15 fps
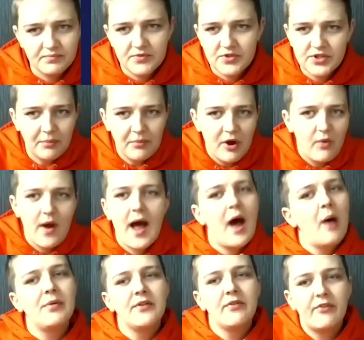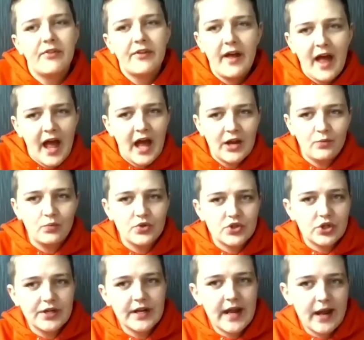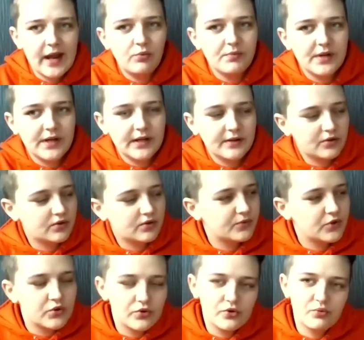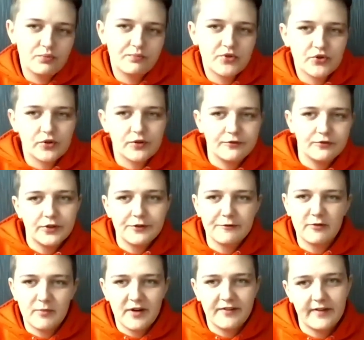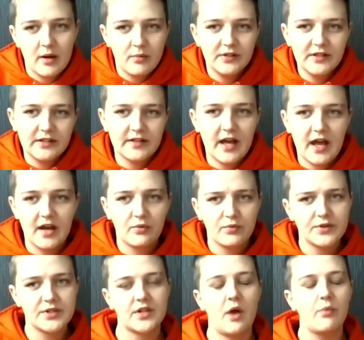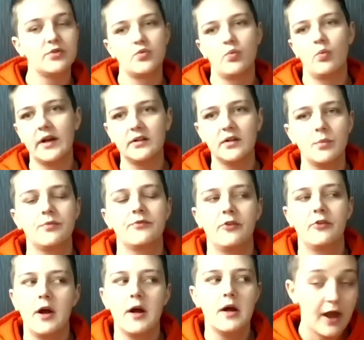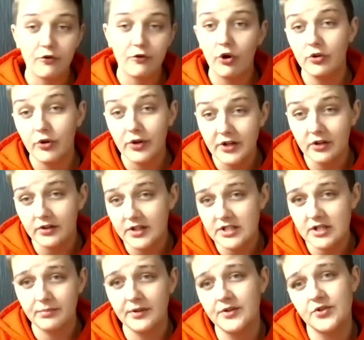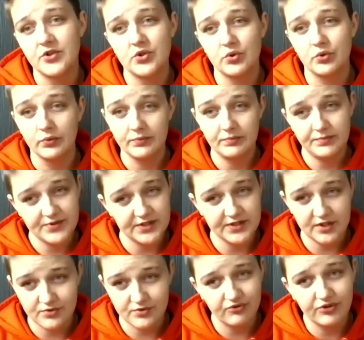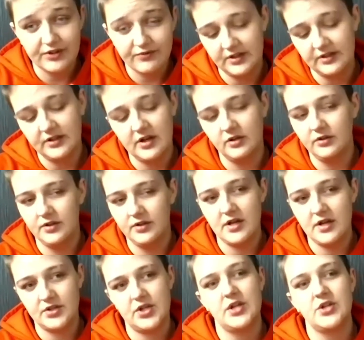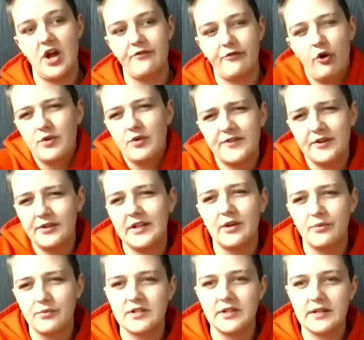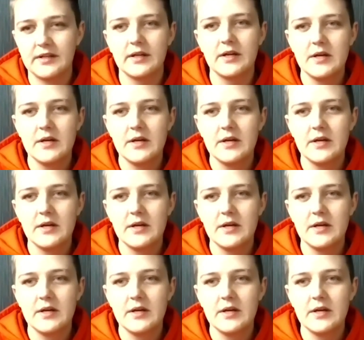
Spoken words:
Somehow it happened that Anne was going to help me go sort of looking for my family and that, and I was well up for it. And I've got a lot of younger siblings, so since I was really, really little, I've always felt like it was like